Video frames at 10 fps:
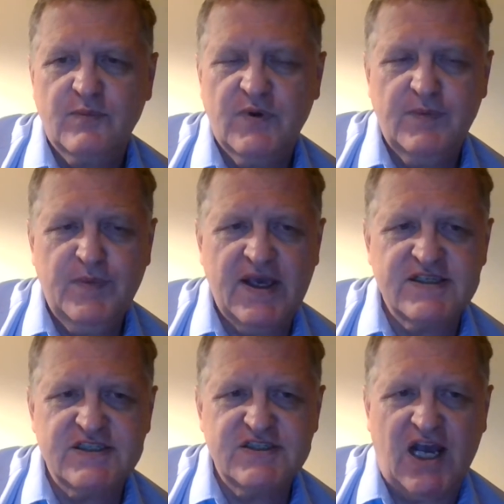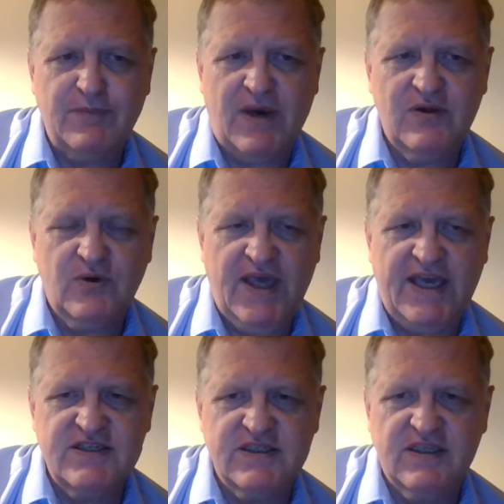because it's talking about location.